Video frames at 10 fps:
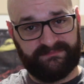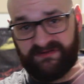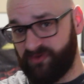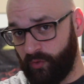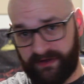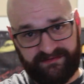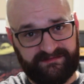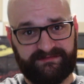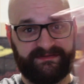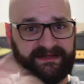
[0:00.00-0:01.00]
the
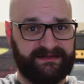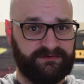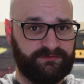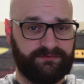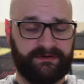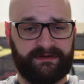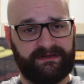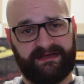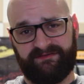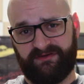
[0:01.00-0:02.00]
toys that you
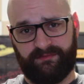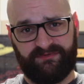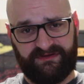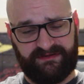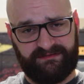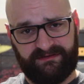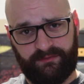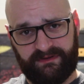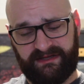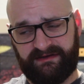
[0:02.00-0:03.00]
have come to
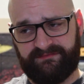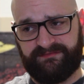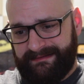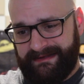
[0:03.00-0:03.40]
know and love.